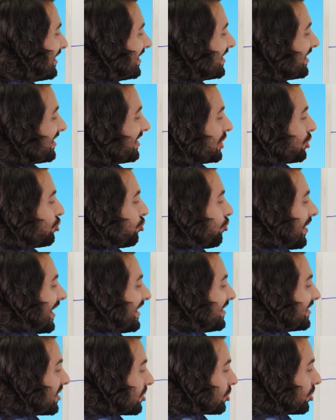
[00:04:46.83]
This is the
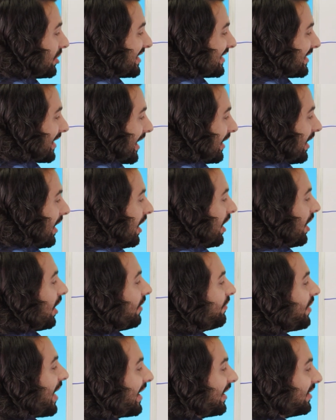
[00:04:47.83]
transition state
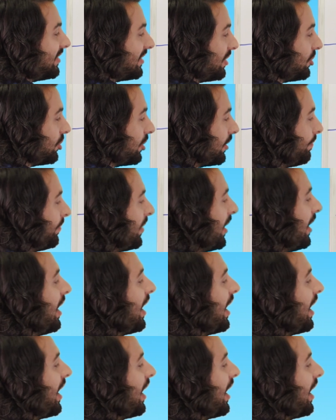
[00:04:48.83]
of that addition.